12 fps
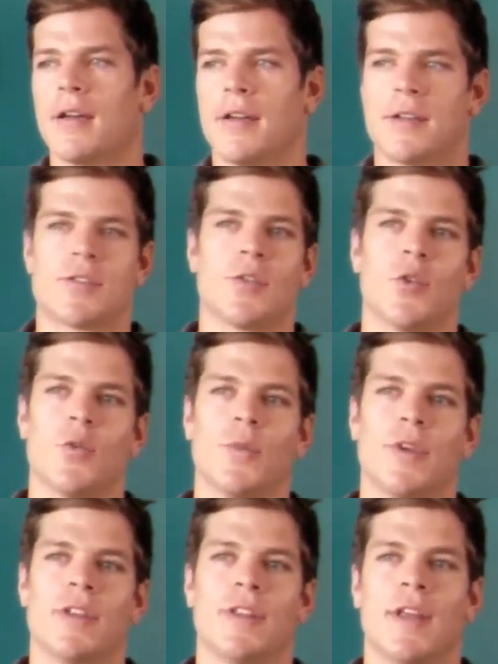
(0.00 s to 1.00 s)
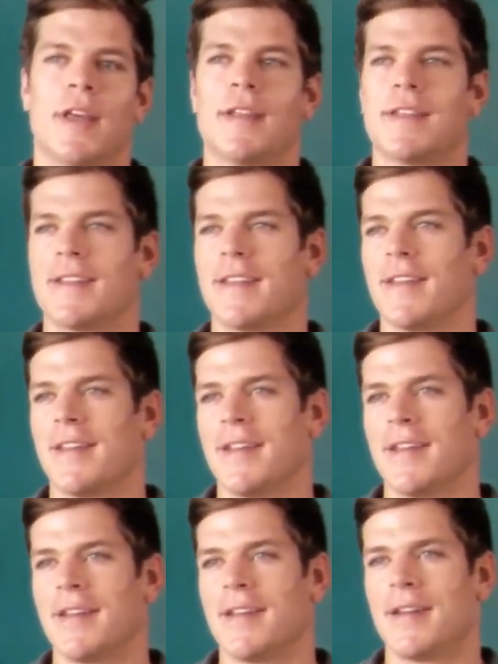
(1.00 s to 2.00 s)
it told me that
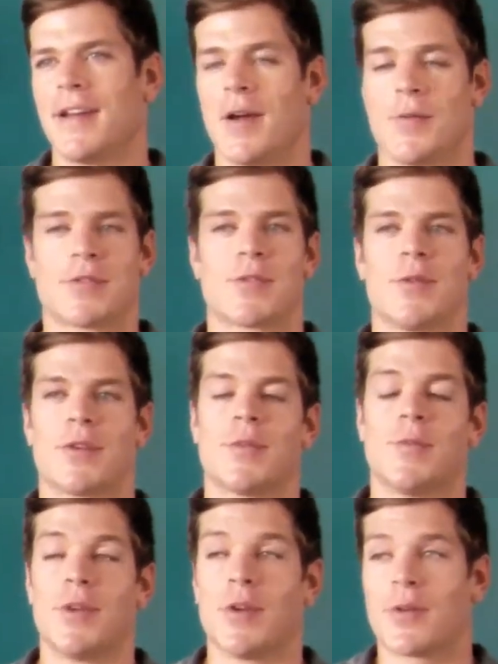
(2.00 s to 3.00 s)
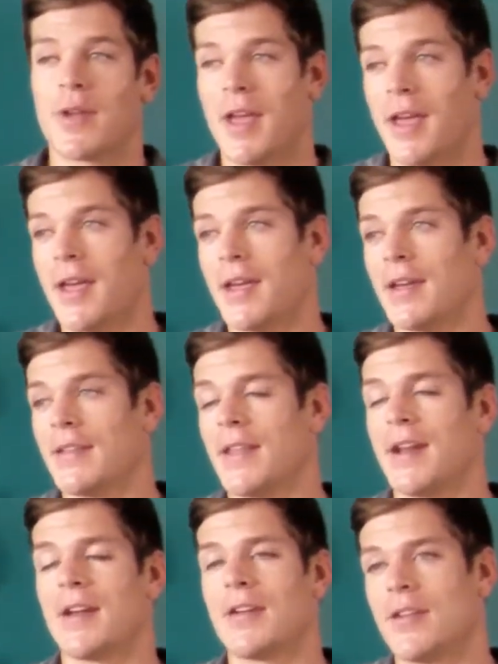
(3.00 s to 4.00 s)
I was going to be okay and
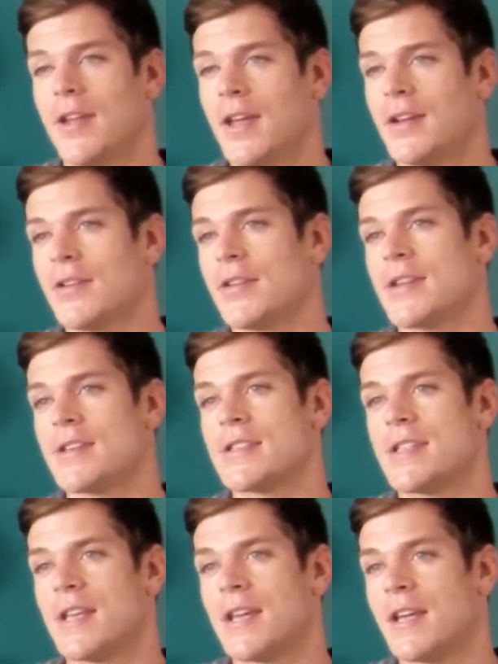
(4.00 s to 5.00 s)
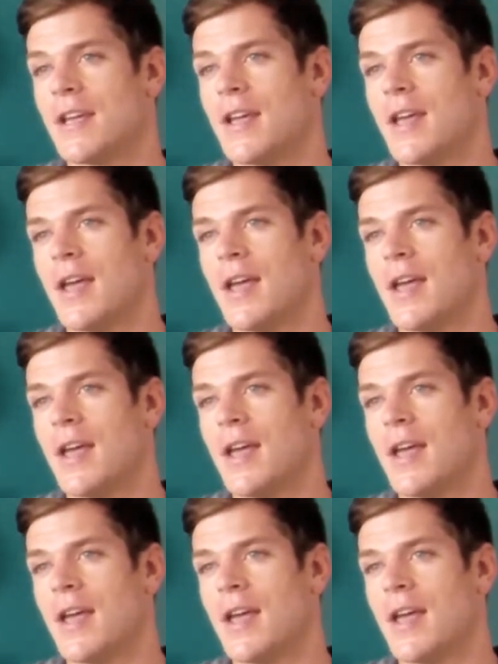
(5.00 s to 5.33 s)
that I could handle this thing,